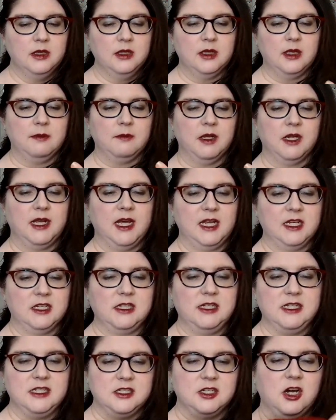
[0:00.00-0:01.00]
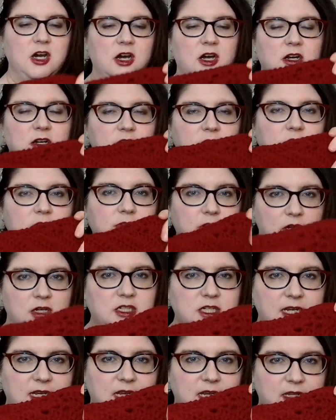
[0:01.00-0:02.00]
I'm going to actually start
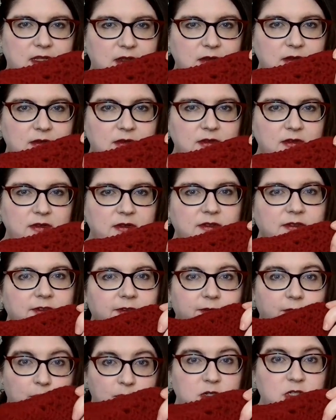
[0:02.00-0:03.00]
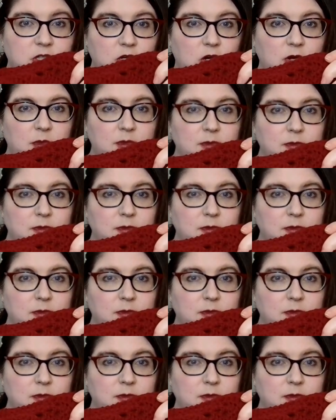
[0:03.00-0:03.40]
crocheting from the top